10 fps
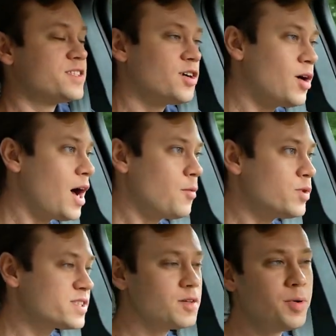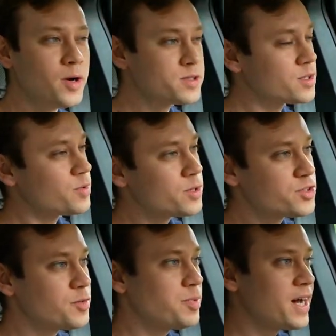And so I wasn't opposed to the road
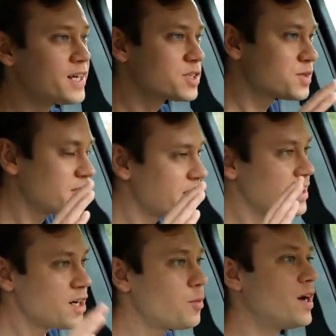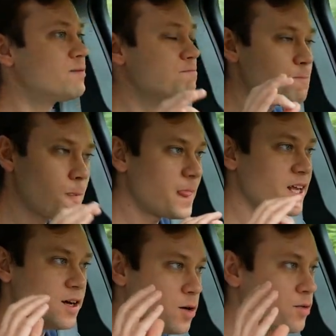trip, but I just was like, you know what,
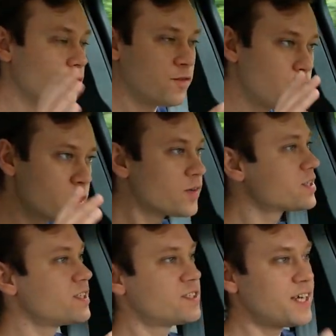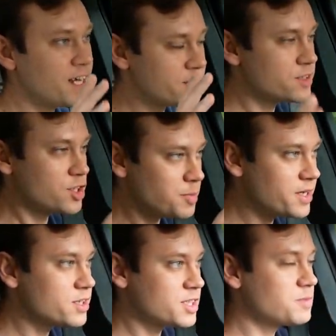you know, Ford originally said it should
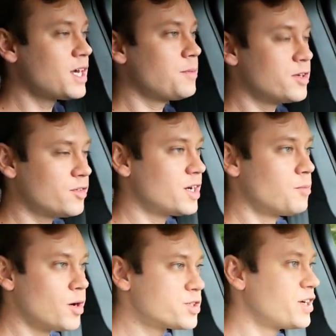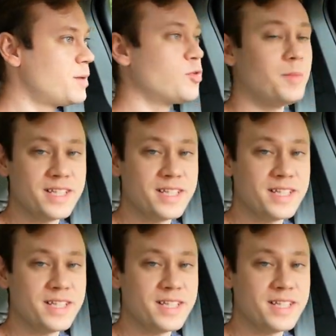be here sometime you know, around March or April.